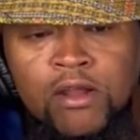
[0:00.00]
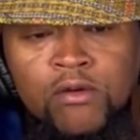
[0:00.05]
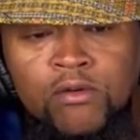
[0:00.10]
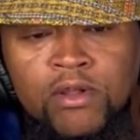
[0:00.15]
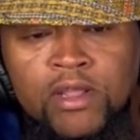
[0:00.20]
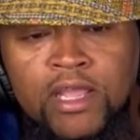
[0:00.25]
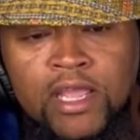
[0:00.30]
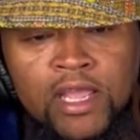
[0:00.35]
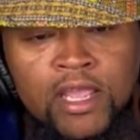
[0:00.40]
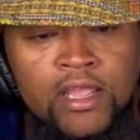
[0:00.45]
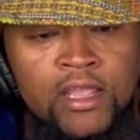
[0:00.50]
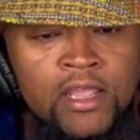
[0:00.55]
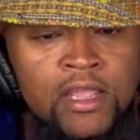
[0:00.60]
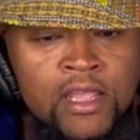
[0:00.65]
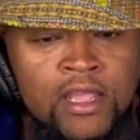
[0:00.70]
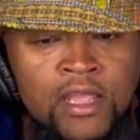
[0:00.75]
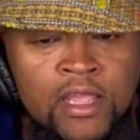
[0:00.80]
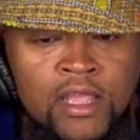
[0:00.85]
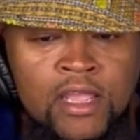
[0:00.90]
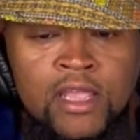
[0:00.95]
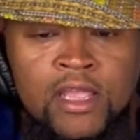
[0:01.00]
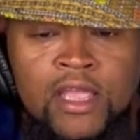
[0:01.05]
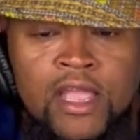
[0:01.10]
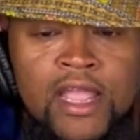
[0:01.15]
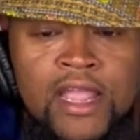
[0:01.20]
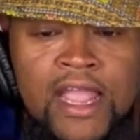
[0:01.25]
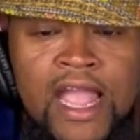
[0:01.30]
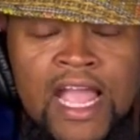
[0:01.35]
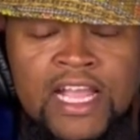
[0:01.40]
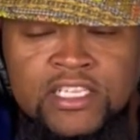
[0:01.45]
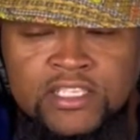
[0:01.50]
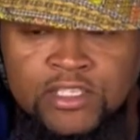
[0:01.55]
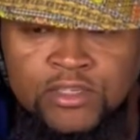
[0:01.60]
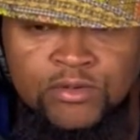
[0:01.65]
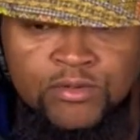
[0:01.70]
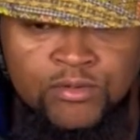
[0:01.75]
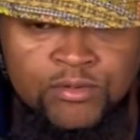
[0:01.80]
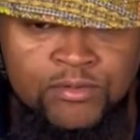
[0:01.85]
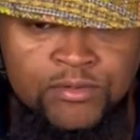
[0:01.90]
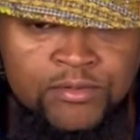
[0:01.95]
Okay. I got you.
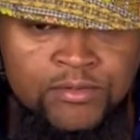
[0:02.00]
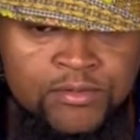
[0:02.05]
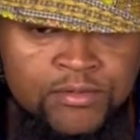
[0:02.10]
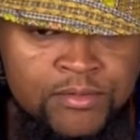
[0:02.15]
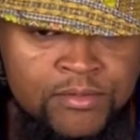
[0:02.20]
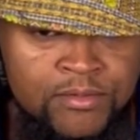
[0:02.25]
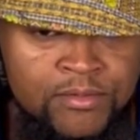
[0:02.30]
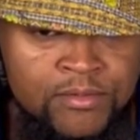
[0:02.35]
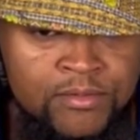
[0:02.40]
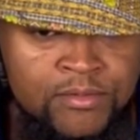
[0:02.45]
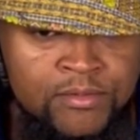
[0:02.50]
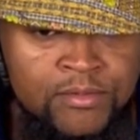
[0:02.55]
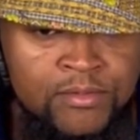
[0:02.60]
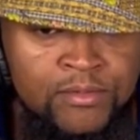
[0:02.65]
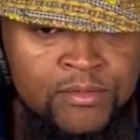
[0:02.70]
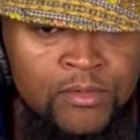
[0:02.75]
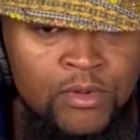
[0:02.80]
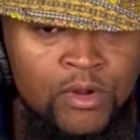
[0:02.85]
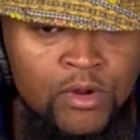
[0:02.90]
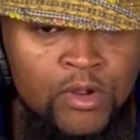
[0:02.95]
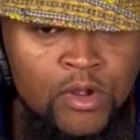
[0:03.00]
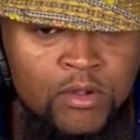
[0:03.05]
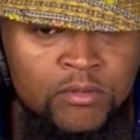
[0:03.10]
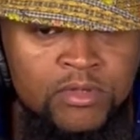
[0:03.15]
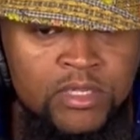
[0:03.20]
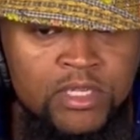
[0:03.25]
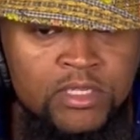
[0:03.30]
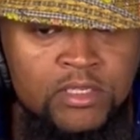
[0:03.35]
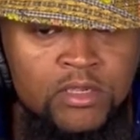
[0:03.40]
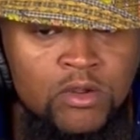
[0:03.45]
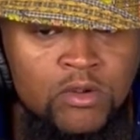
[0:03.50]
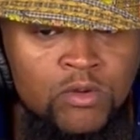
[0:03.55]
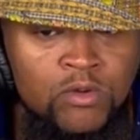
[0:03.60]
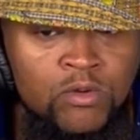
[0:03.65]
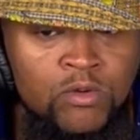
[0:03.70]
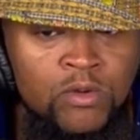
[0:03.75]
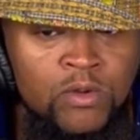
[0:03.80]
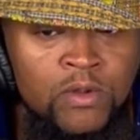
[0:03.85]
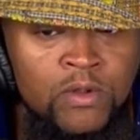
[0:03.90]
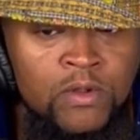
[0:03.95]
You know what I'm saying? So
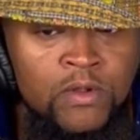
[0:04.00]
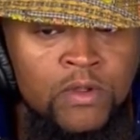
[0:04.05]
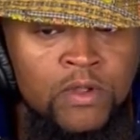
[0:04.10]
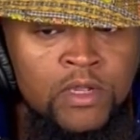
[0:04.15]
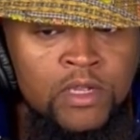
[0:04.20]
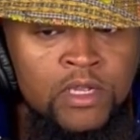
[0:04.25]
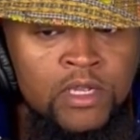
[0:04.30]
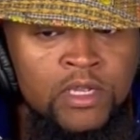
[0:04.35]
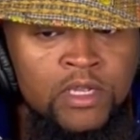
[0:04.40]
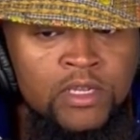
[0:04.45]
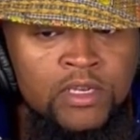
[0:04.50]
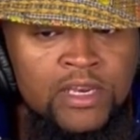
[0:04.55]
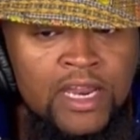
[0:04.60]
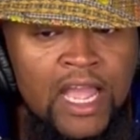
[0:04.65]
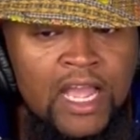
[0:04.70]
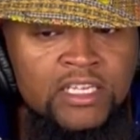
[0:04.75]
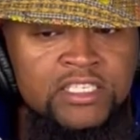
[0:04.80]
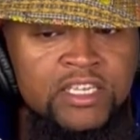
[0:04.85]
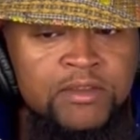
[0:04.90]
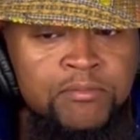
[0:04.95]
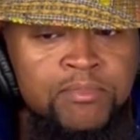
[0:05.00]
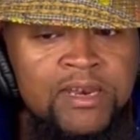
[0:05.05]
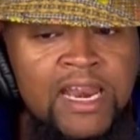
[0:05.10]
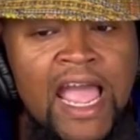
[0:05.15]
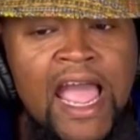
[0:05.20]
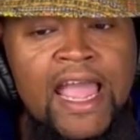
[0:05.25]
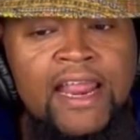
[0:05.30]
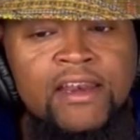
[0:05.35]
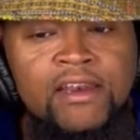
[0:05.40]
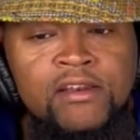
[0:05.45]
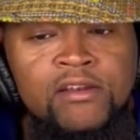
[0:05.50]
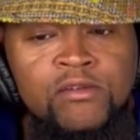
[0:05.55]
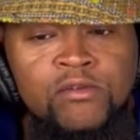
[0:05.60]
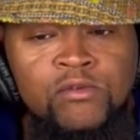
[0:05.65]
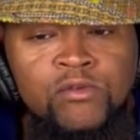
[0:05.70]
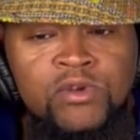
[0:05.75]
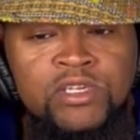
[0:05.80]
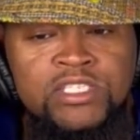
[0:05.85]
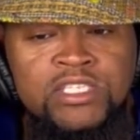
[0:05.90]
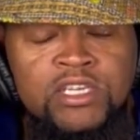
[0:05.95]
now she plotting
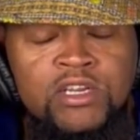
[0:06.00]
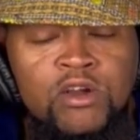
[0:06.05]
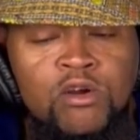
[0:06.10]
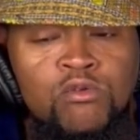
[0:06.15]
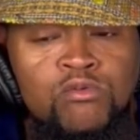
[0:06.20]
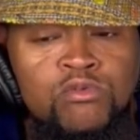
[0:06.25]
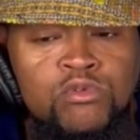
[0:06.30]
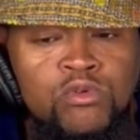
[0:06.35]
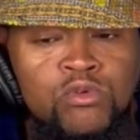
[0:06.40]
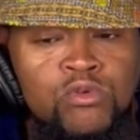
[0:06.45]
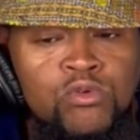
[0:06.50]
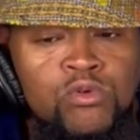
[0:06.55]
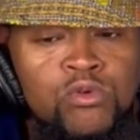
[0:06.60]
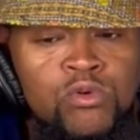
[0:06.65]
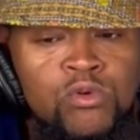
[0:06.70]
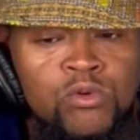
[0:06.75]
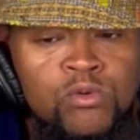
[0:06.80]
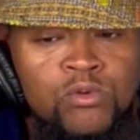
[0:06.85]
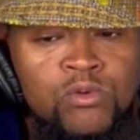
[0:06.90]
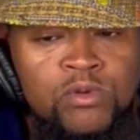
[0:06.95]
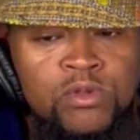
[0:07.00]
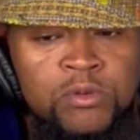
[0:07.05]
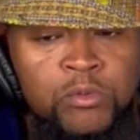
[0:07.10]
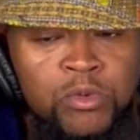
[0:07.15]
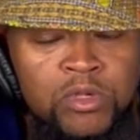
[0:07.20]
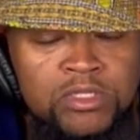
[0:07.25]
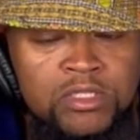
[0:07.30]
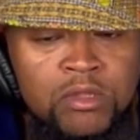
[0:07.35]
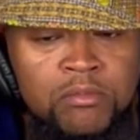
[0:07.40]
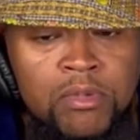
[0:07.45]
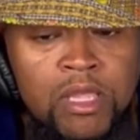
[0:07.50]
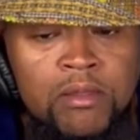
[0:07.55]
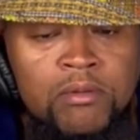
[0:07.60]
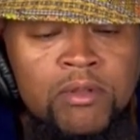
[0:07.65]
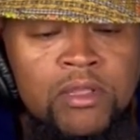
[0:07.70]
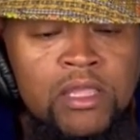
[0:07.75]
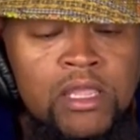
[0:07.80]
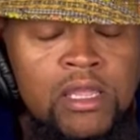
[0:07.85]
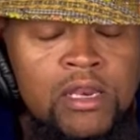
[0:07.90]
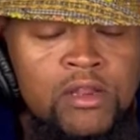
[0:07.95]
what she gonna do when, once the baby
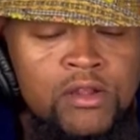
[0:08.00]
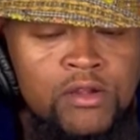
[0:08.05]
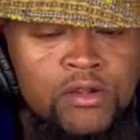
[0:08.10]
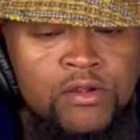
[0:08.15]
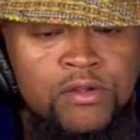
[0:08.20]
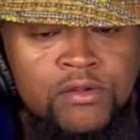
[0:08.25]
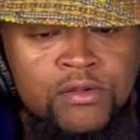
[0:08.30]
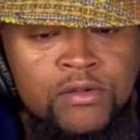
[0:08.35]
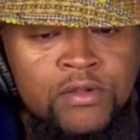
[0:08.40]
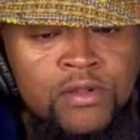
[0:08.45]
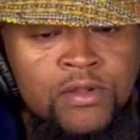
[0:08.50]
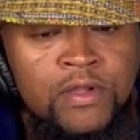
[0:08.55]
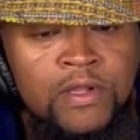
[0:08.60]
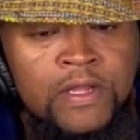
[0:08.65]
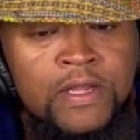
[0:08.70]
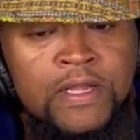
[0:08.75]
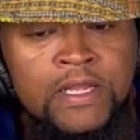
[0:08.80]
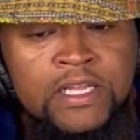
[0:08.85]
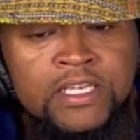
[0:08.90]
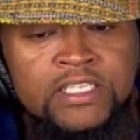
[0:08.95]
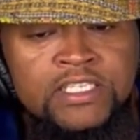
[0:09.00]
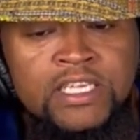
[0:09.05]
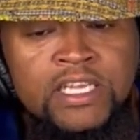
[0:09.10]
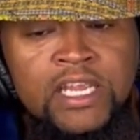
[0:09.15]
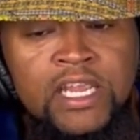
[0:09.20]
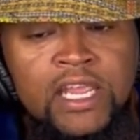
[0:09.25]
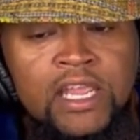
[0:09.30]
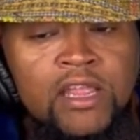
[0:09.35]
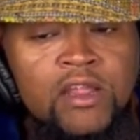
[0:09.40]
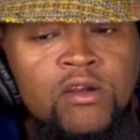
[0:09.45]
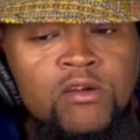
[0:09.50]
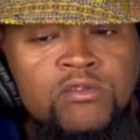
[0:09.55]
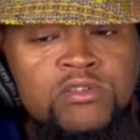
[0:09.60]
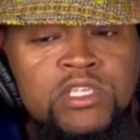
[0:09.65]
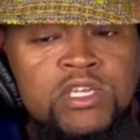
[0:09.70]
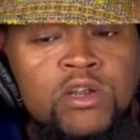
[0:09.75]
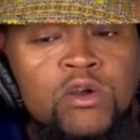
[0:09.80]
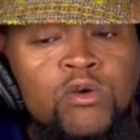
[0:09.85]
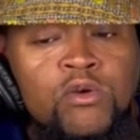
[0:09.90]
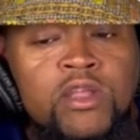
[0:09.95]
get here. Mm. She ain't gonna she
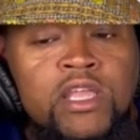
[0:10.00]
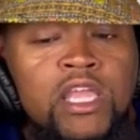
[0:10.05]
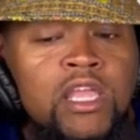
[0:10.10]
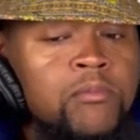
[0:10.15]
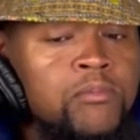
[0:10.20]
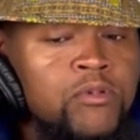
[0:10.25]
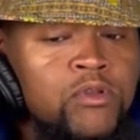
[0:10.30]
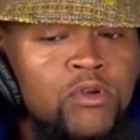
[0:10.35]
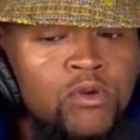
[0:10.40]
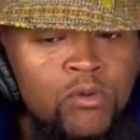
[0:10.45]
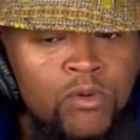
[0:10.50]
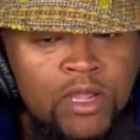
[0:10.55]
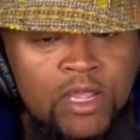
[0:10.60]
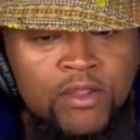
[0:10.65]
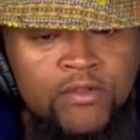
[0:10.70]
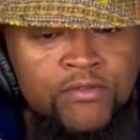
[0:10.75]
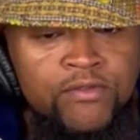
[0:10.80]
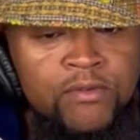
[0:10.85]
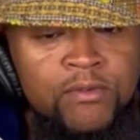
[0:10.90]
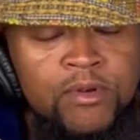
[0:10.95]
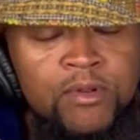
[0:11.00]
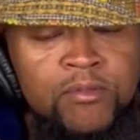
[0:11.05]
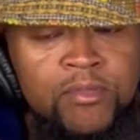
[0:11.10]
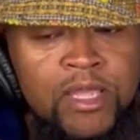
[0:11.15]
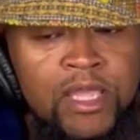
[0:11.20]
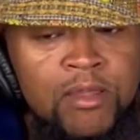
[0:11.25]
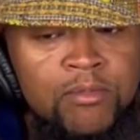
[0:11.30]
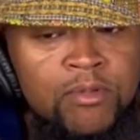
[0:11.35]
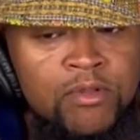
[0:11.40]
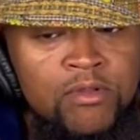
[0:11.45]
gonna keep you away from the baby.